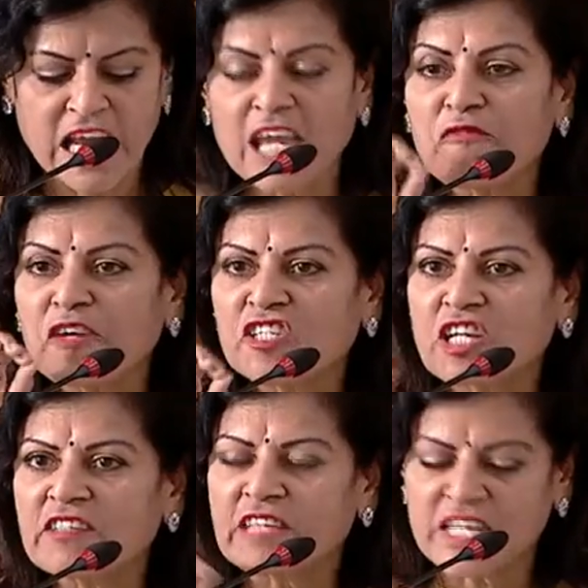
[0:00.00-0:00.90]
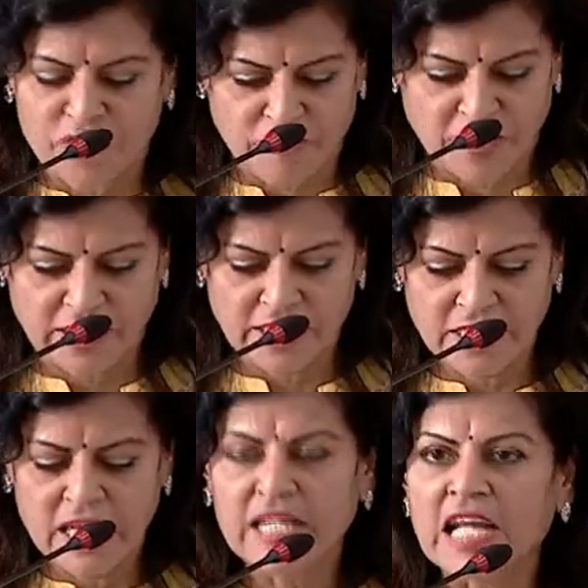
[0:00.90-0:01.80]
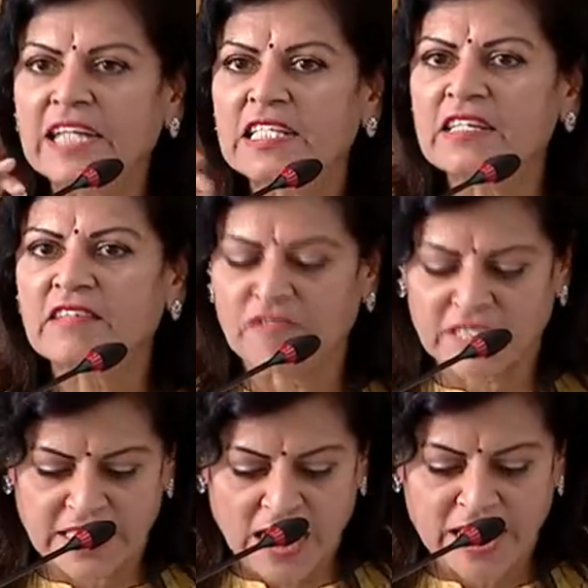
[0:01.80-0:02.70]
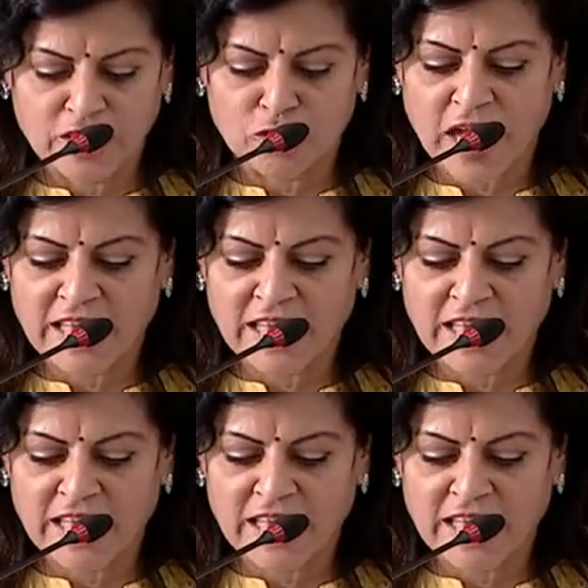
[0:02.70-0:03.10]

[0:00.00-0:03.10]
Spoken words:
efficiency-driven, 1979 to